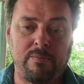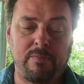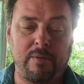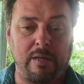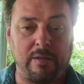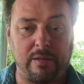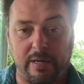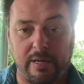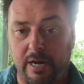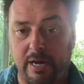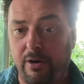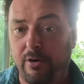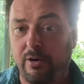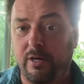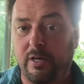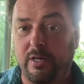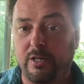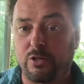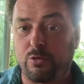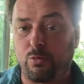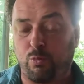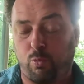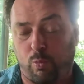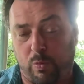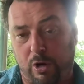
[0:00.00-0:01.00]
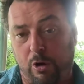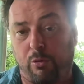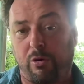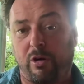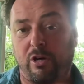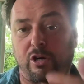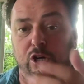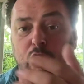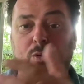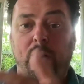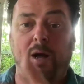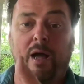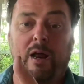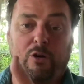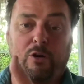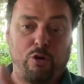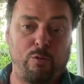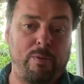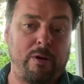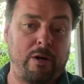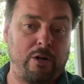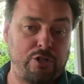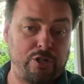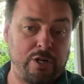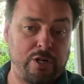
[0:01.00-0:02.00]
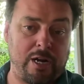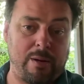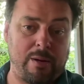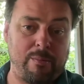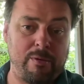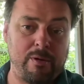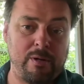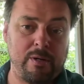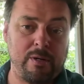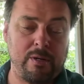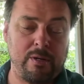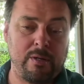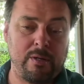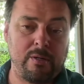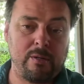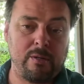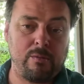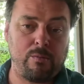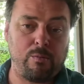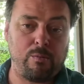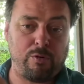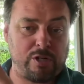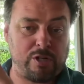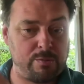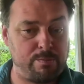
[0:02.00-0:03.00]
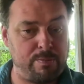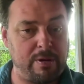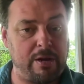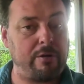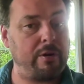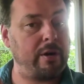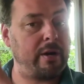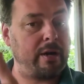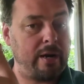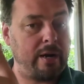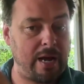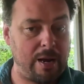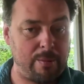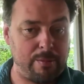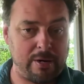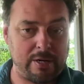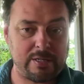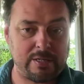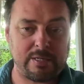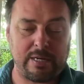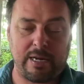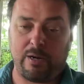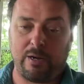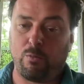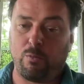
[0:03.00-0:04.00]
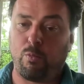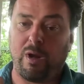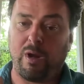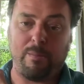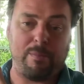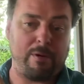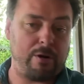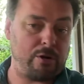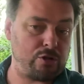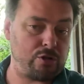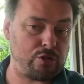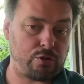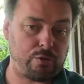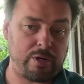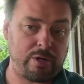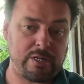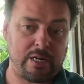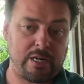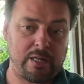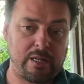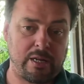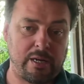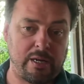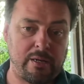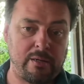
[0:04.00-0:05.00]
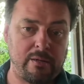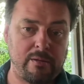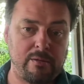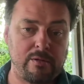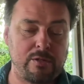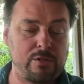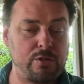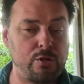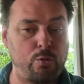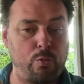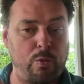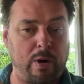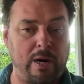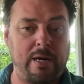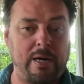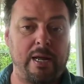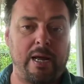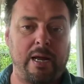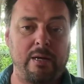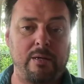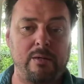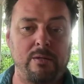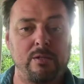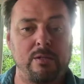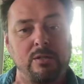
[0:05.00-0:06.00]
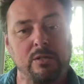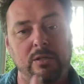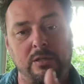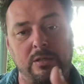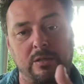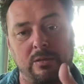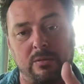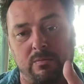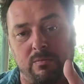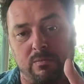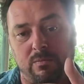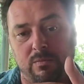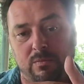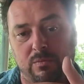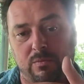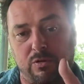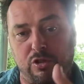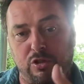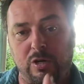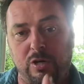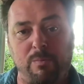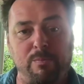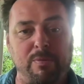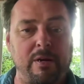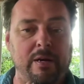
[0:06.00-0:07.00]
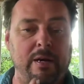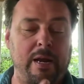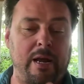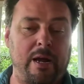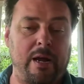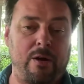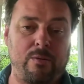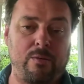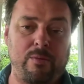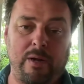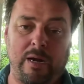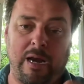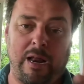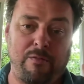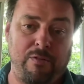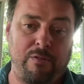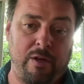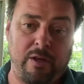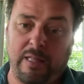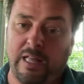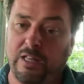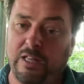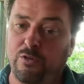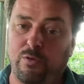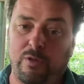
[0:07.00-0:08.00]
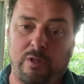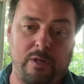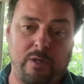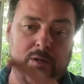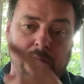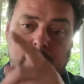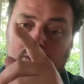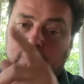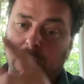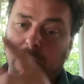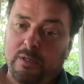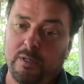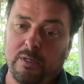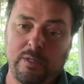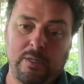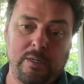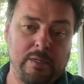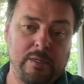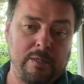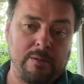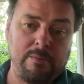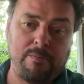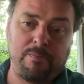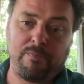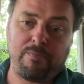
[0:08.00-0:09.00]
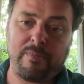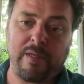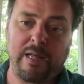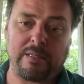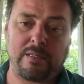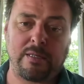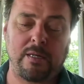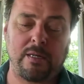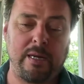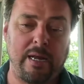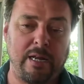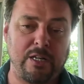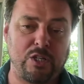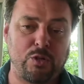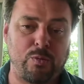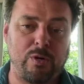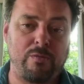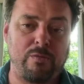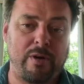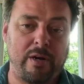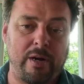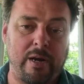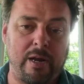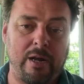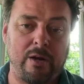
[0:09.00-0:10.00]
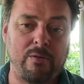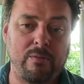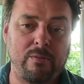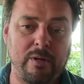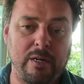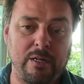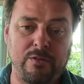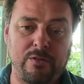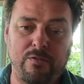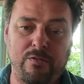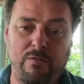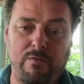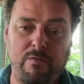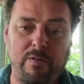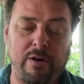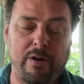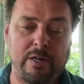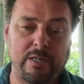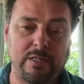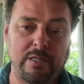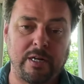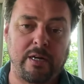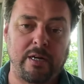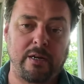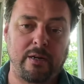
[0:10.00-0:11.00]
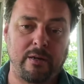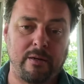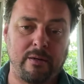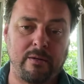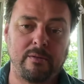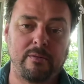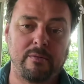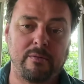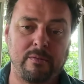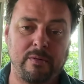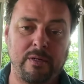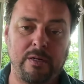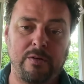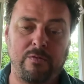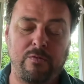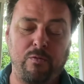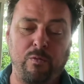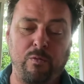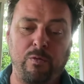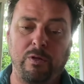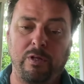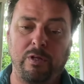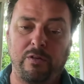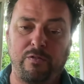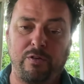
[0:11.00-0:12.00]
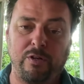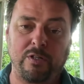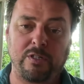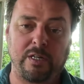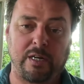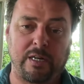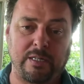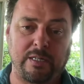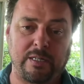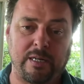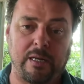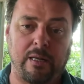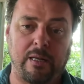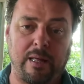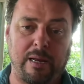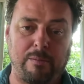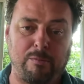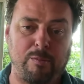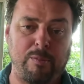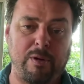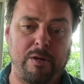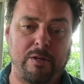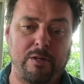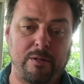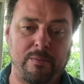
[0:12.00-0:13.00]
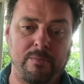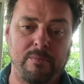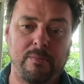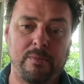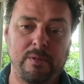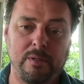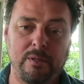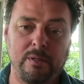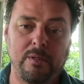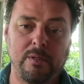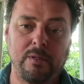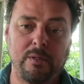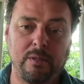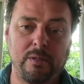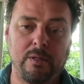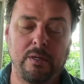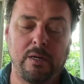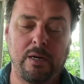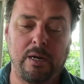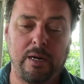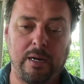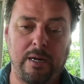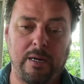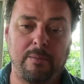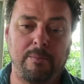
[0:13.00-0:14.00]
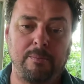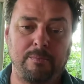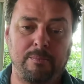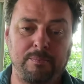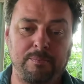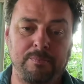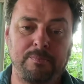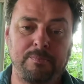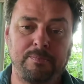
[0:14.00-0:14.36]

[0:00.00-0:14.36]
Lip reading: and the carrot is we already know how to do a better job. which is better economics and way better storytelling. So why not jump in now? And I feel like that's the dance we're in right now. It's very exciting. It really feels like it's got a lot of momentum. Um,